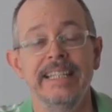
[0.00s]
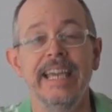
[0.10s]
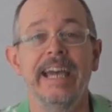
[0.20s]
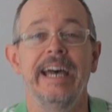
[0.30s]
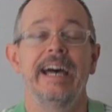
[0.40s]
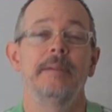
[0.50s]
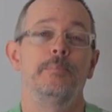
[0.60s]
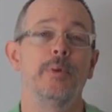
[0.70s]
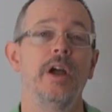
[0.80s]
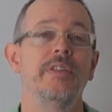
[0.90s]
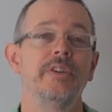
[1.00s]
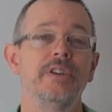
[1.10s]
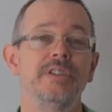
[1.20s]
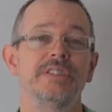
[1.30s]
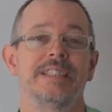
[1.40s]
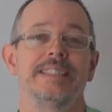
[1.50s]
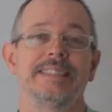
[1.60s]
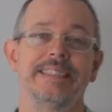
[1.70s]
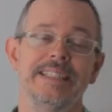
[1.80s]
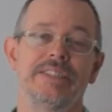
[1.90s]
Yeah, brothers,
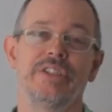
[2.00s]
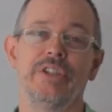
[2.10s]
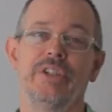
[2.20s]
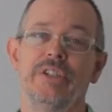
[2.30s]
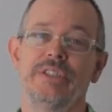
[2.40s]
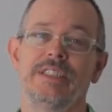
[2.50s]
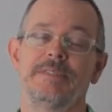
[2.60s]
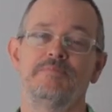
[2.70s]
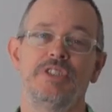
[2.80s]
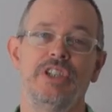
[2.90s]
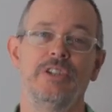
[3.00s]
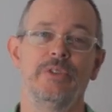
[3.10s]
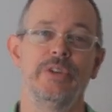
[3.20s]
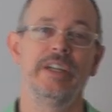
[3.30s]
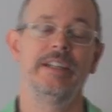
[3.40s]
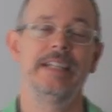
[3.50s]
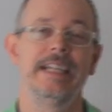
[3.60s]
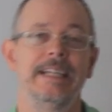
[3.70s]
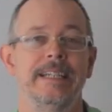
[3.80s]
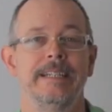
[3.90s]
sisters, children,
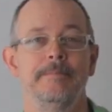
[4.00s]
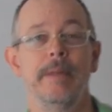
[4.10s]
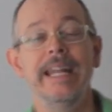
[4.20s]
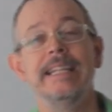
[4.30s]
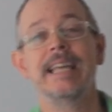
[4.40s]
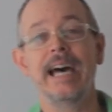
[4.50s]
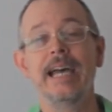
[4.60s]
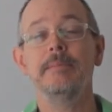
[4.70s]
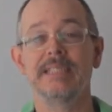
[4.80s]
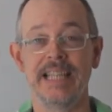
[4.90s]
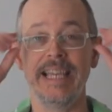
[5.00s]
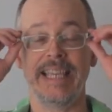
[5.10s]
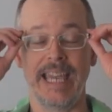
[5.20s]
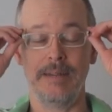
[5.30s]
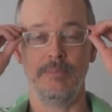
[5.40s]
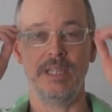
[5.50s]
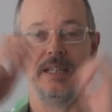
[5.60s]
many times they can